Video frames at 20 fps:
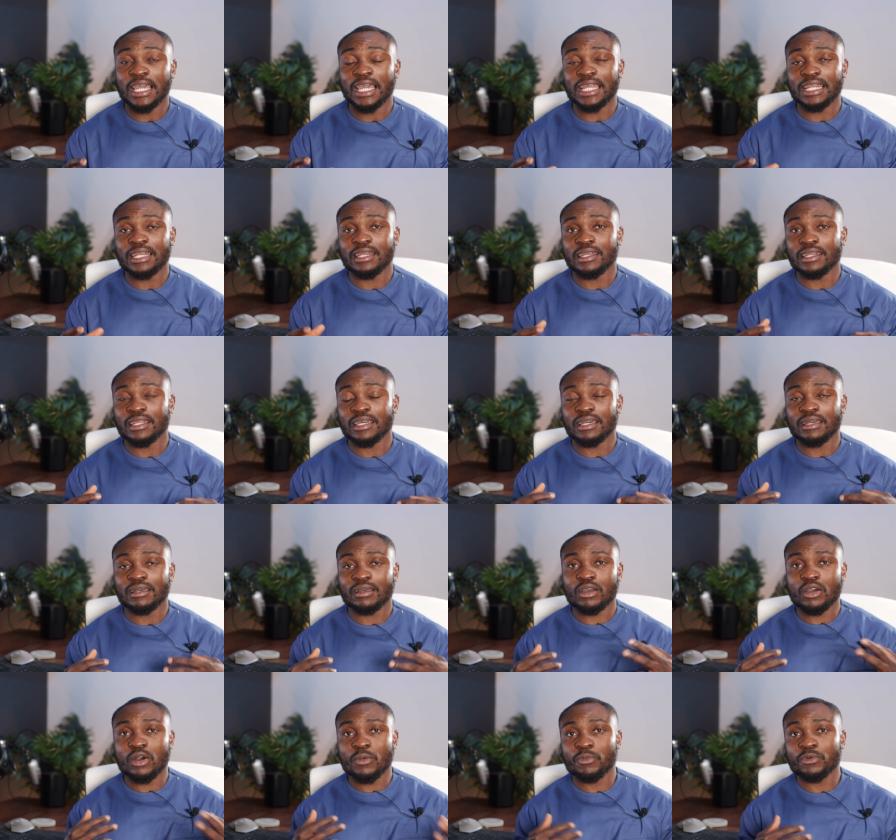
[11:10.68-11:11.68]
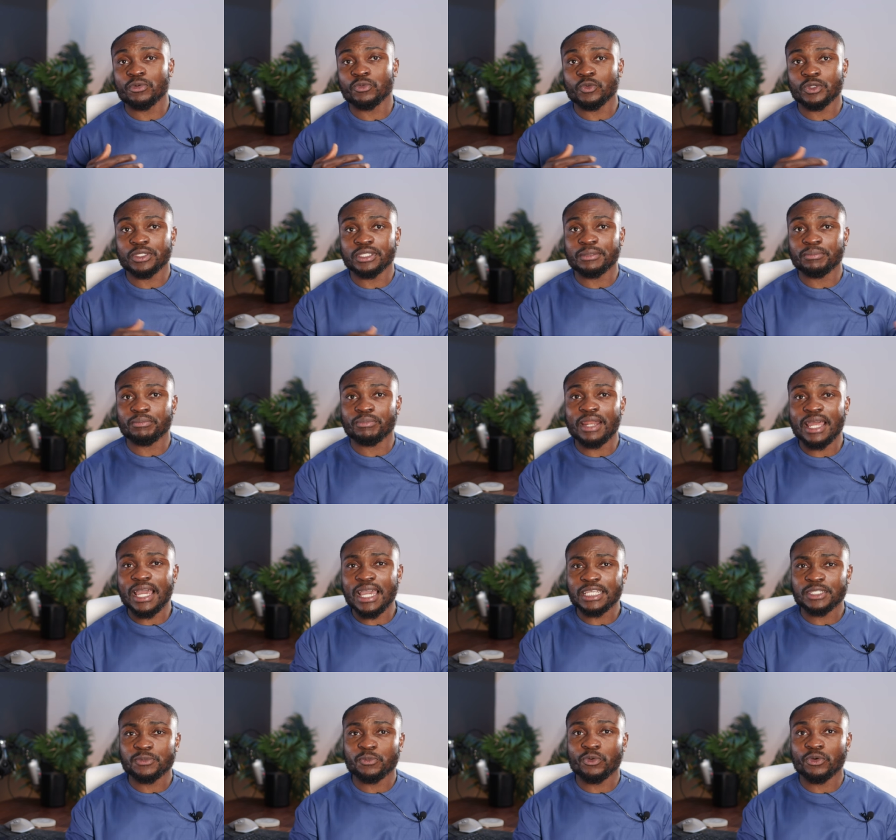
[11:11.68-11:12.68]
And uh, coupled with the
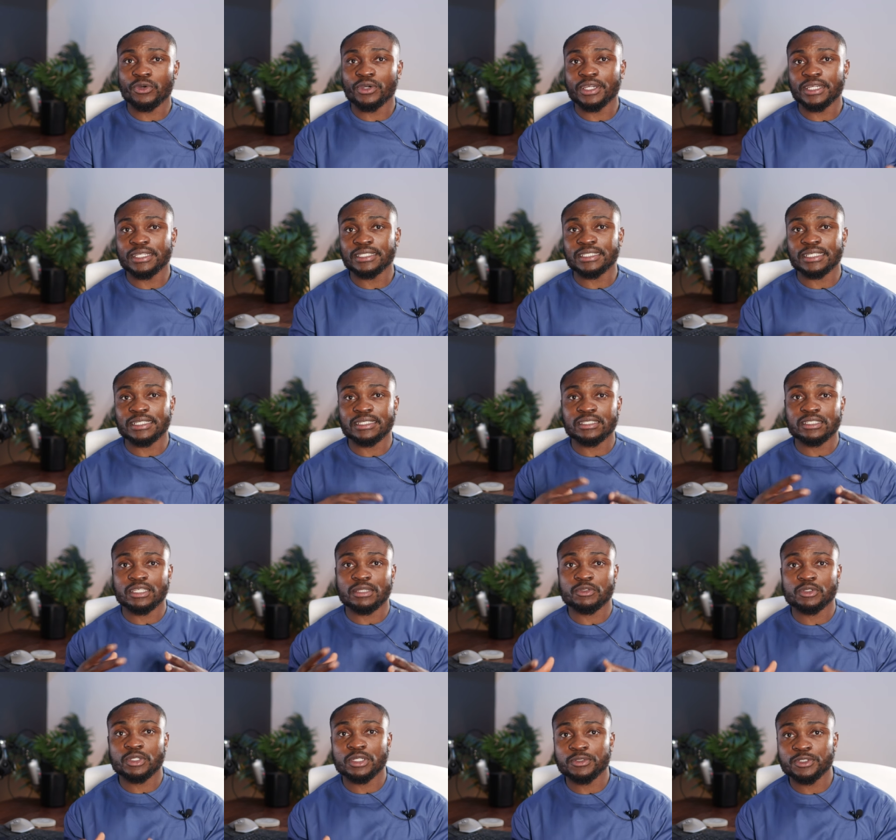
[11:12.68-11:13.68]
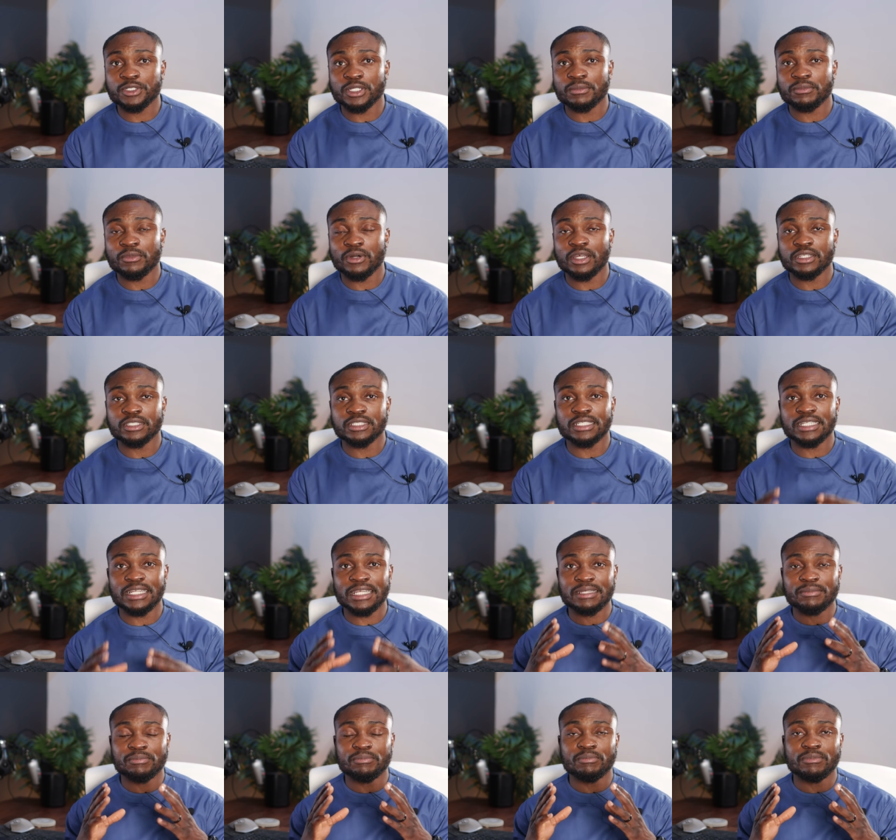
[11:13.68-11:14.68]
price point and the subscription model
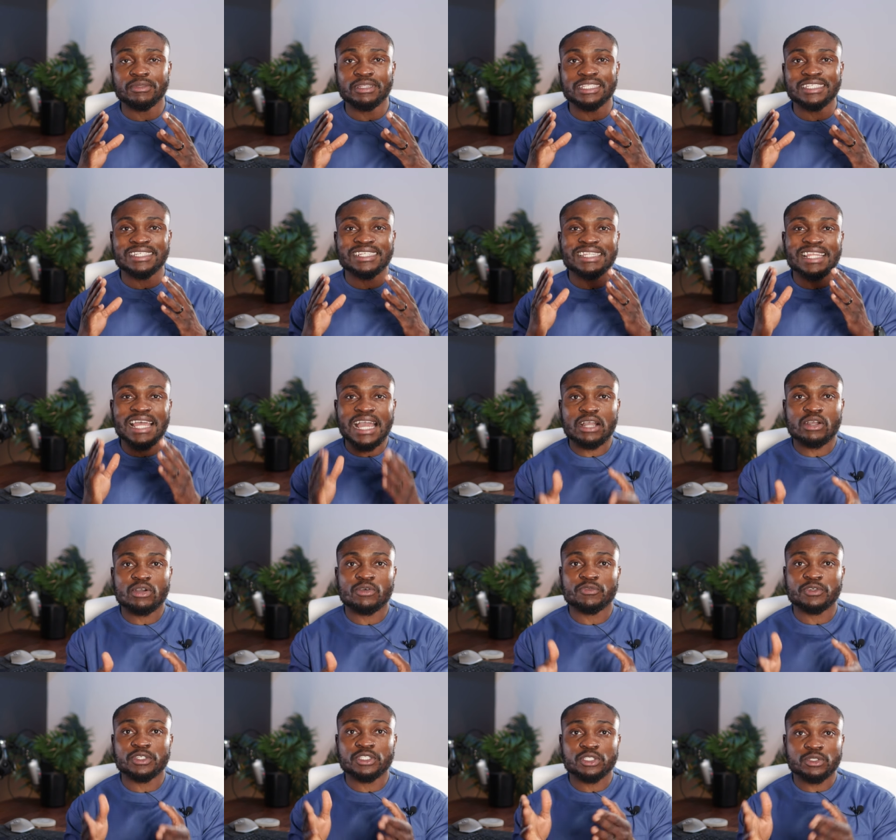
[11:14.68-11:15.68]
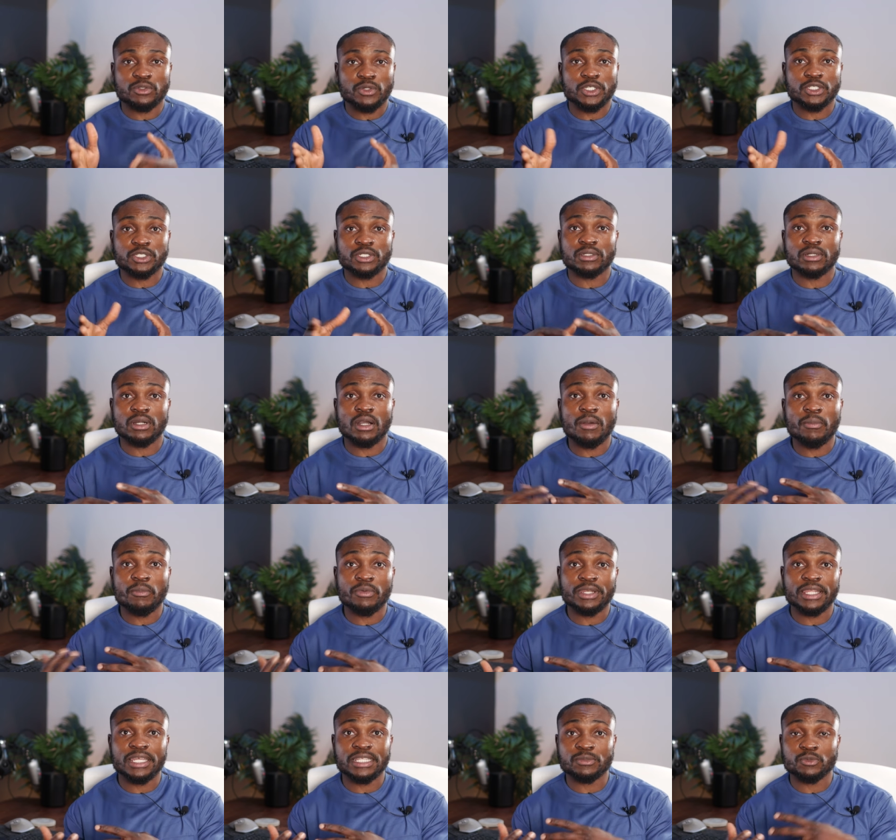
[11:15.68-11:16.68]
and the lack of integration
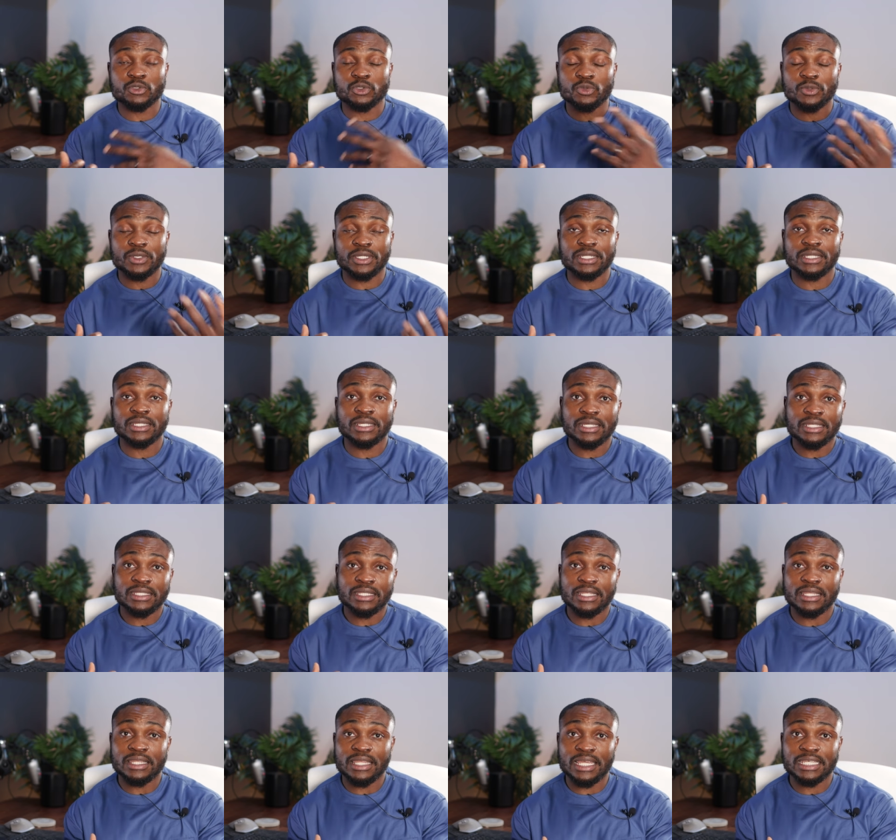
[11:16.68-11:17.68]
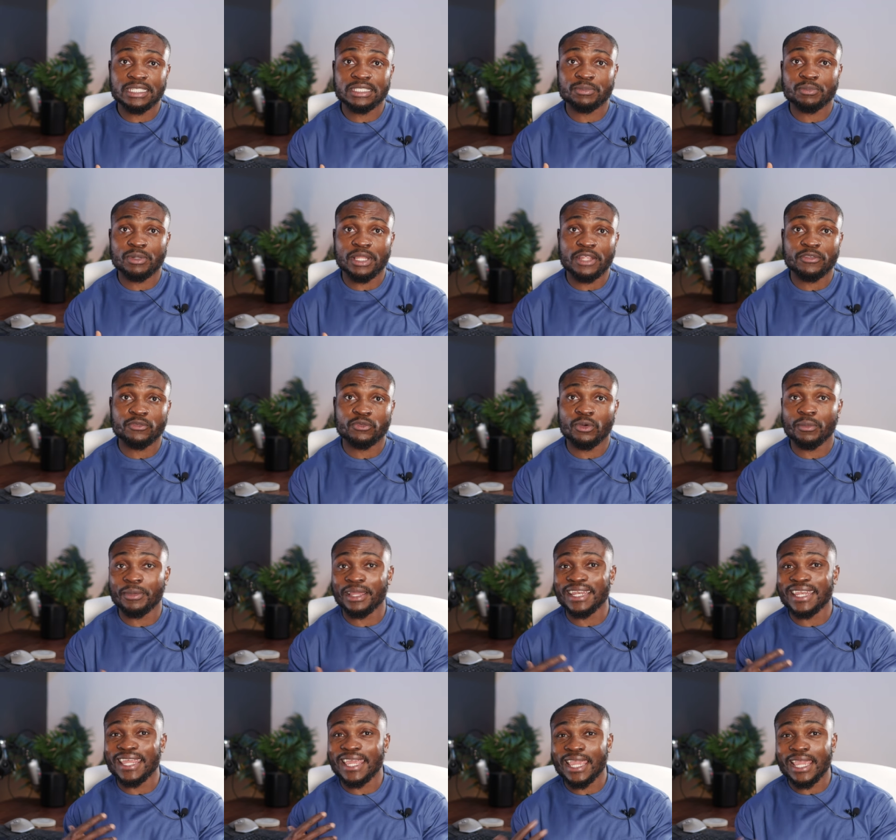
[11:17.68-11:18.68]
components between the Nest platform
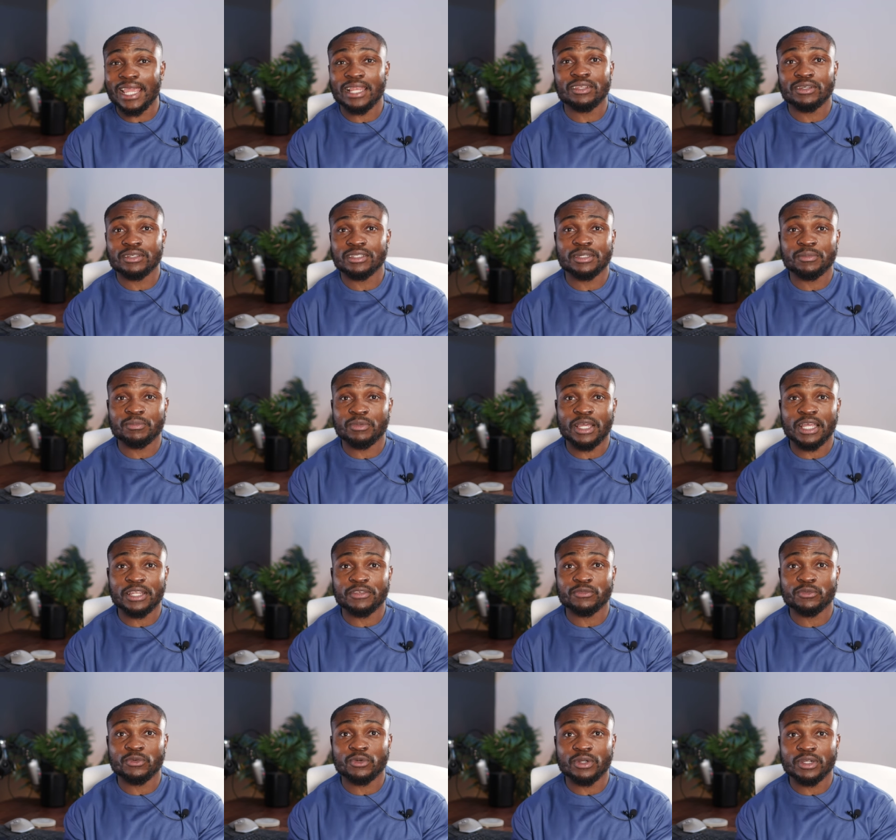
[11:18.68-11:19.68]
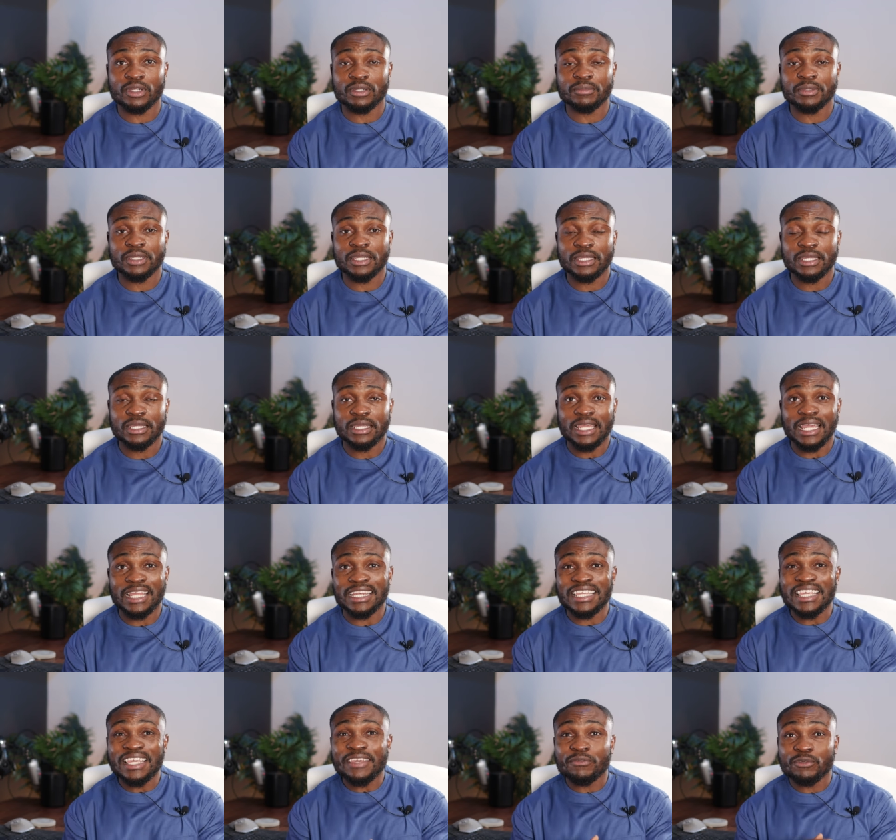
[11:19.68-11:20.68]
and any other platform,
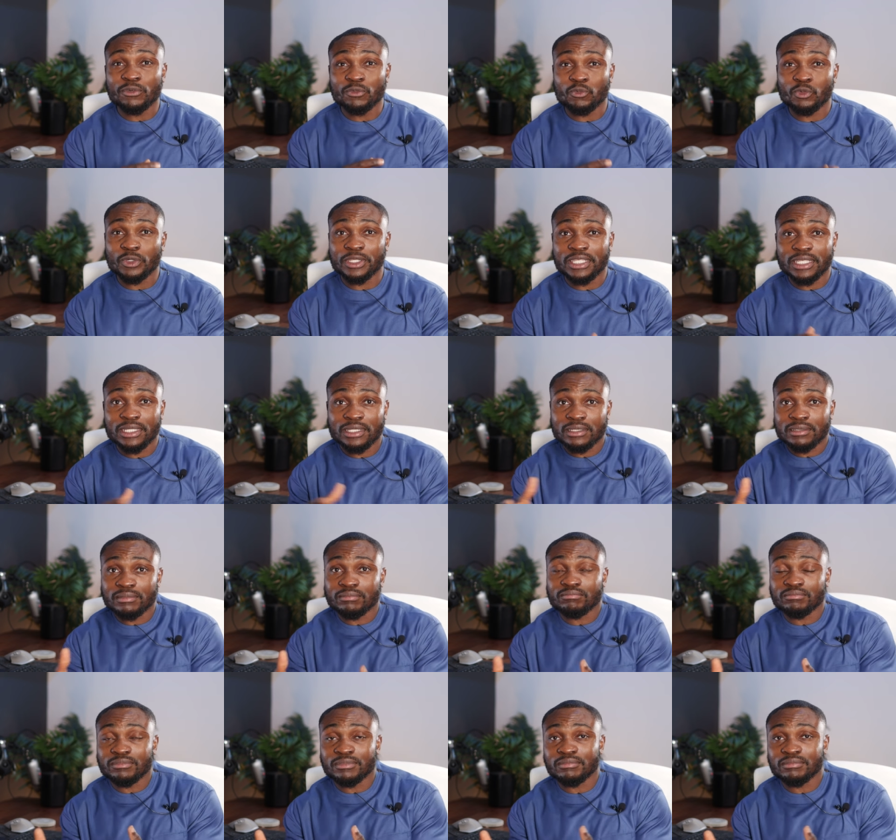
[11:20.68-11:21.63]
and even within,